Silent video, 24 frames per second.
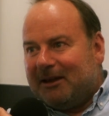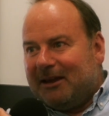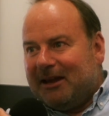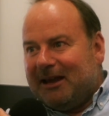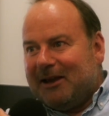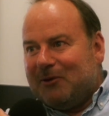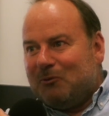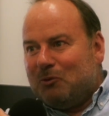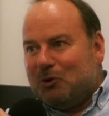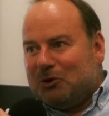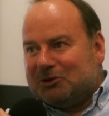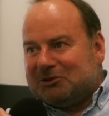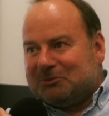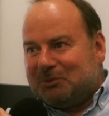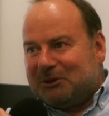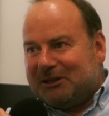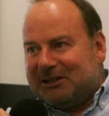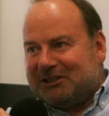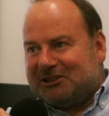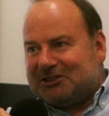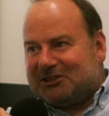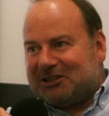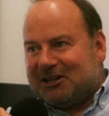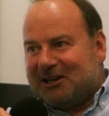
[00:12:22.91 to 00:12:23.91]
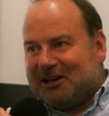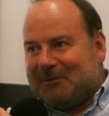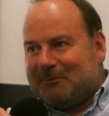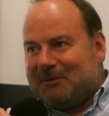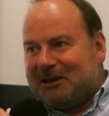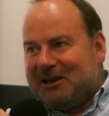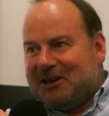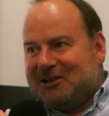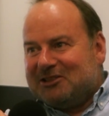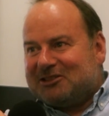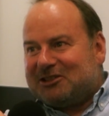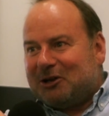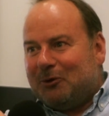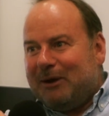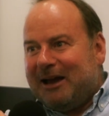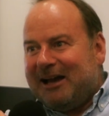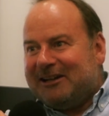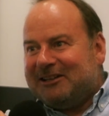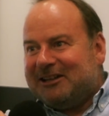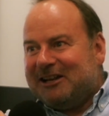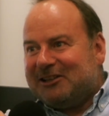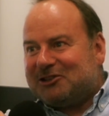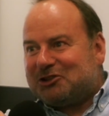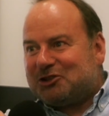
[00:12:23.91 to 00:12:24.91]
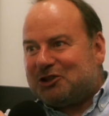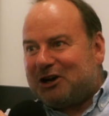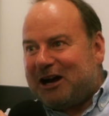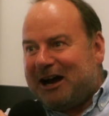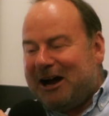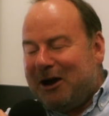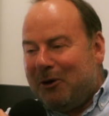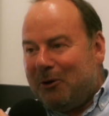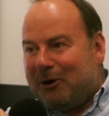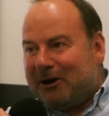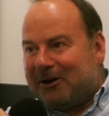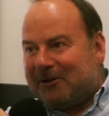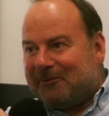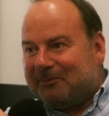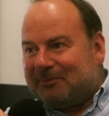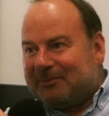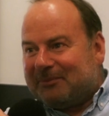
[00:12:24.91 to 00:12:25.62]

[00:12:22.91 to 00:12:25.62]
It wasn't British time. So we had an extra hour,